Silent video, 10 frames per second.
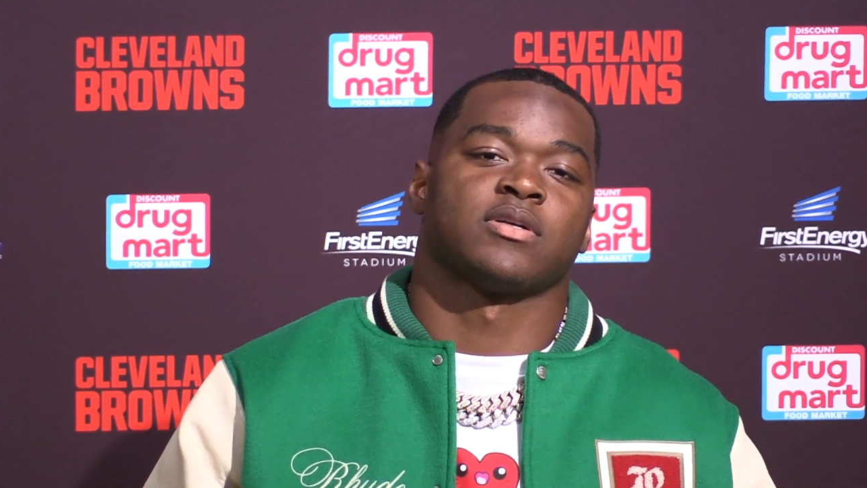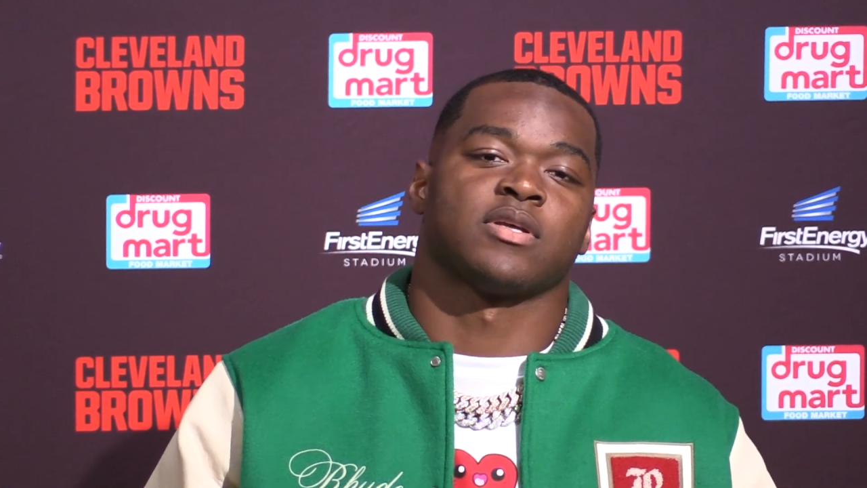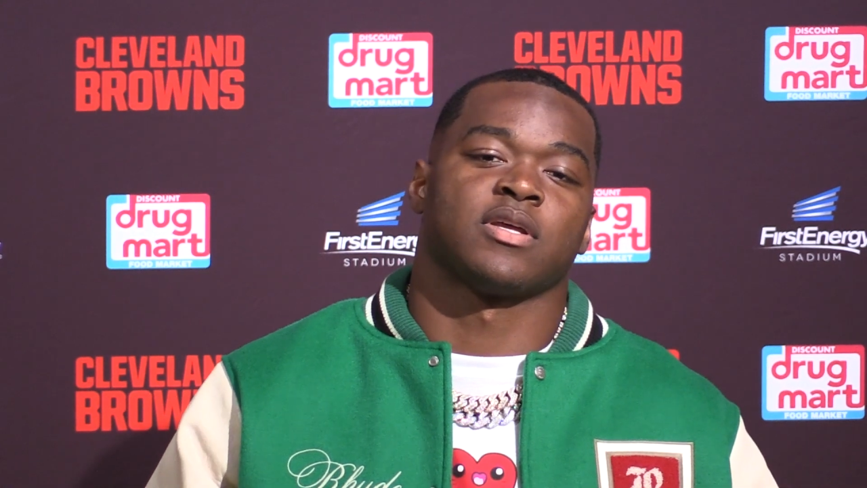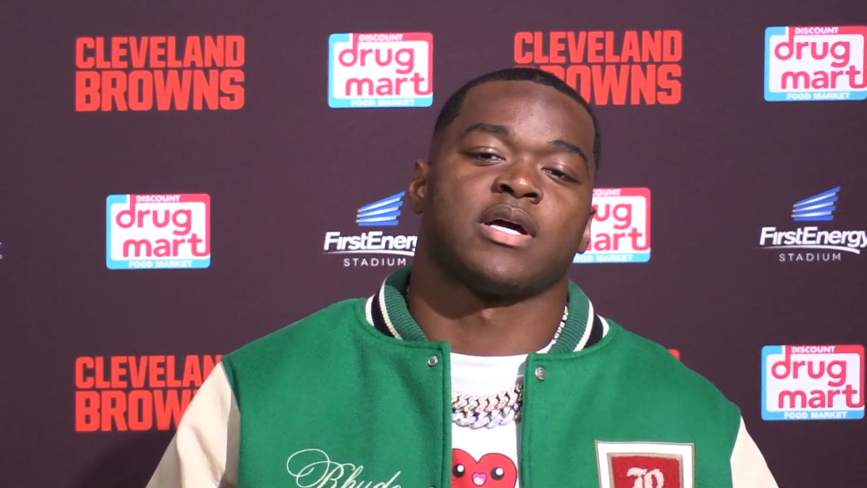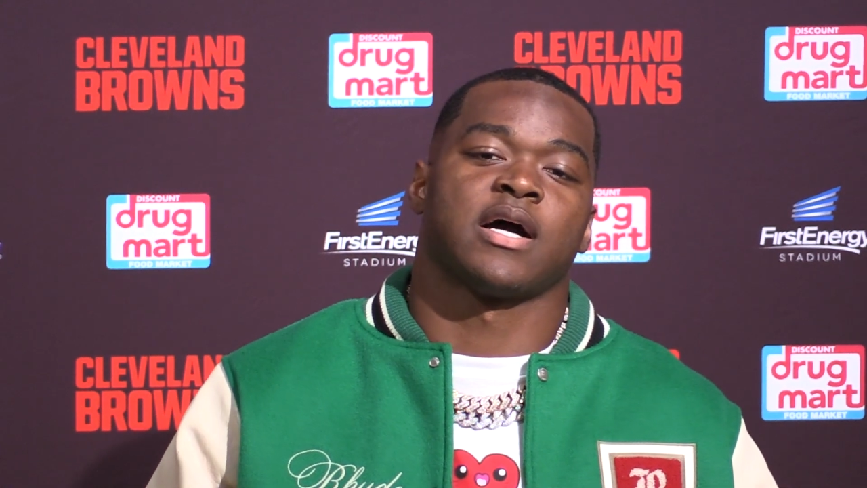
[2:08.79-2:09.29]

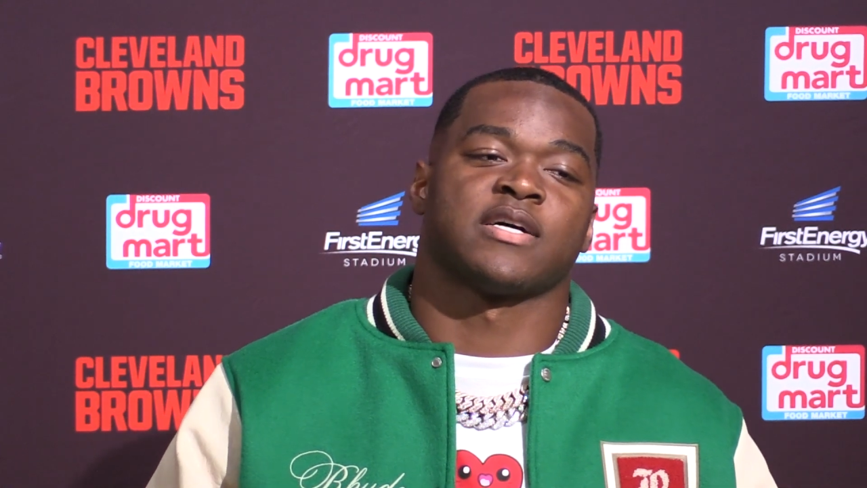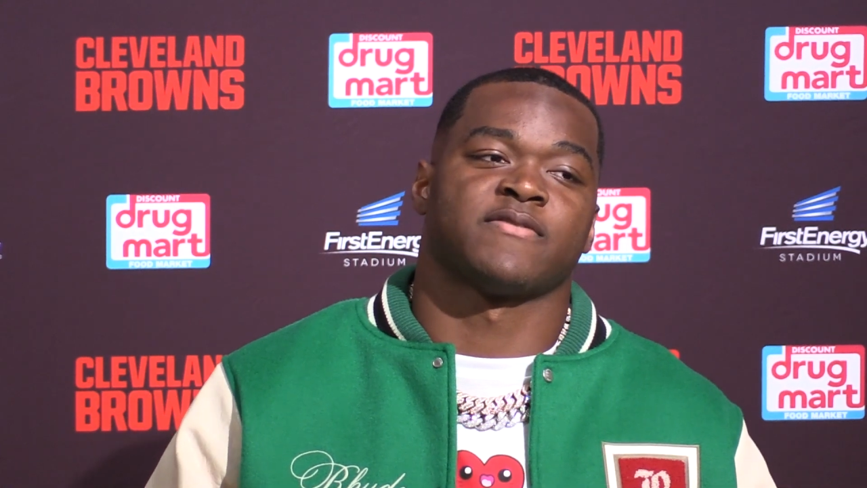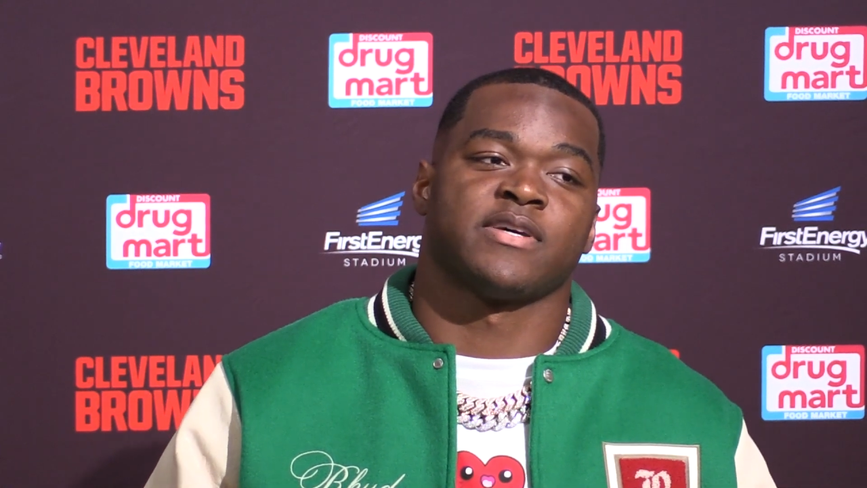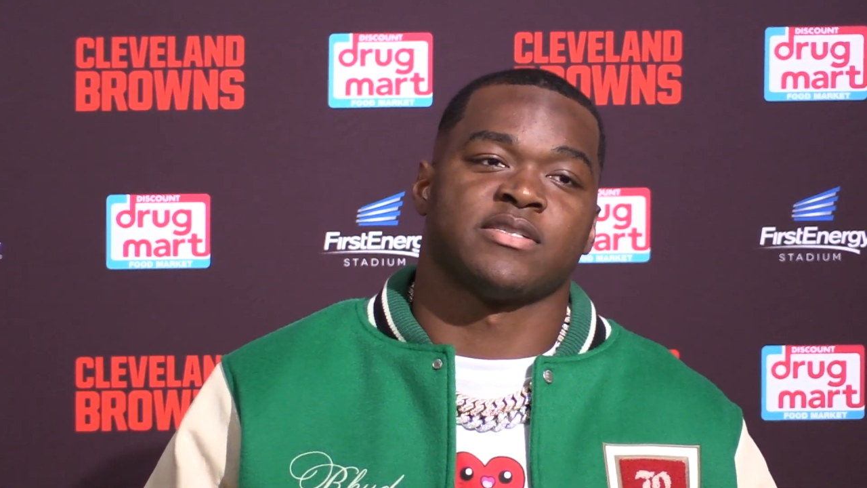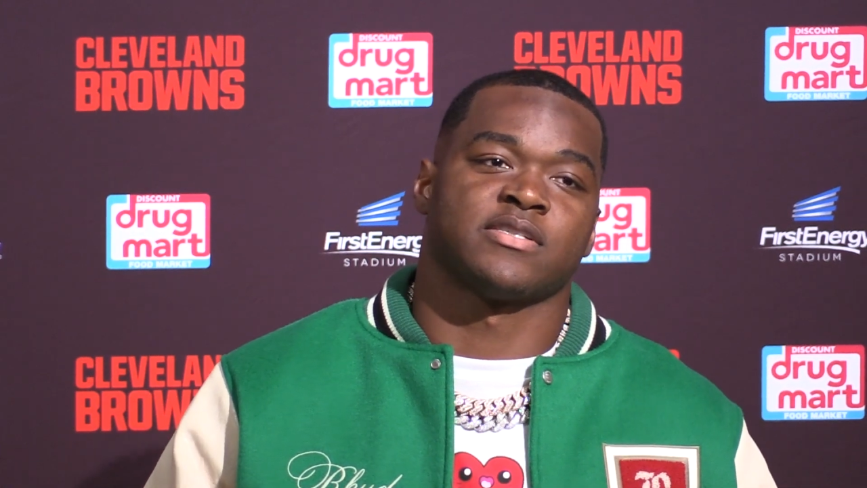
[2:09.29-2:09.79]
the, other guys'
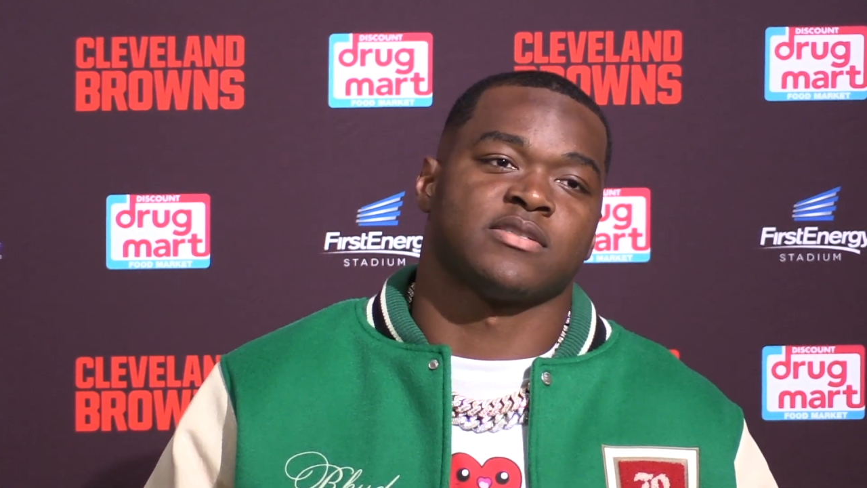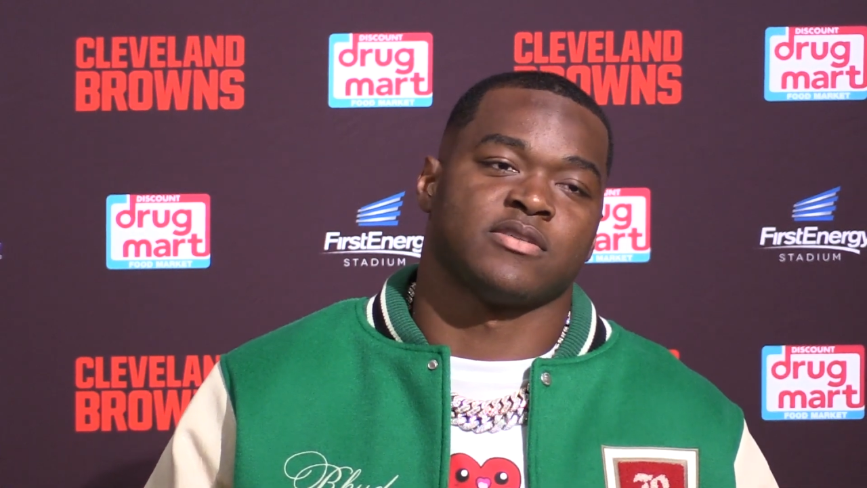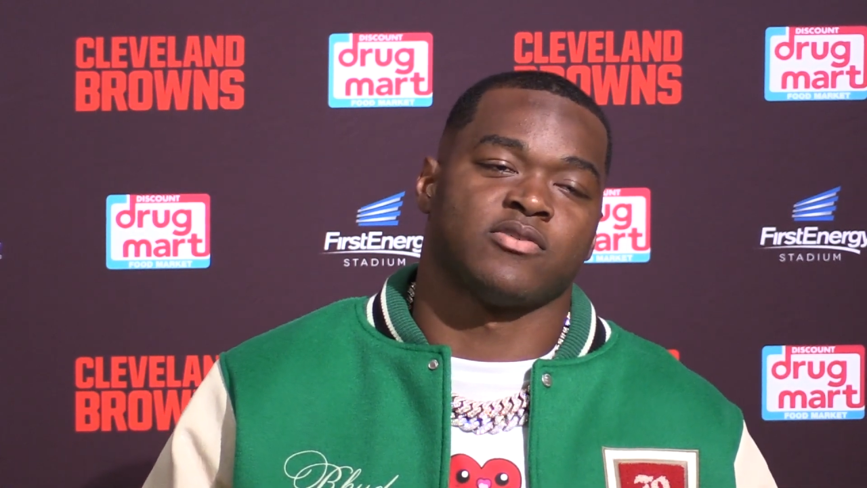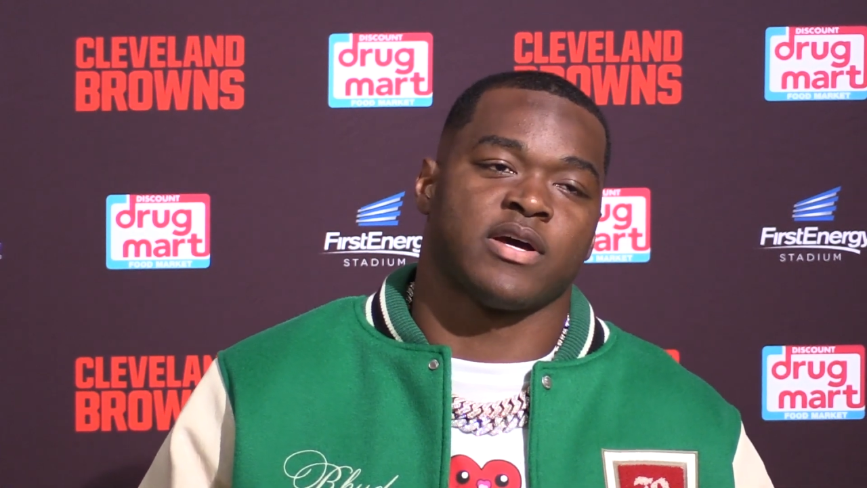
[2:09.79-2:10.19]
faces, you know,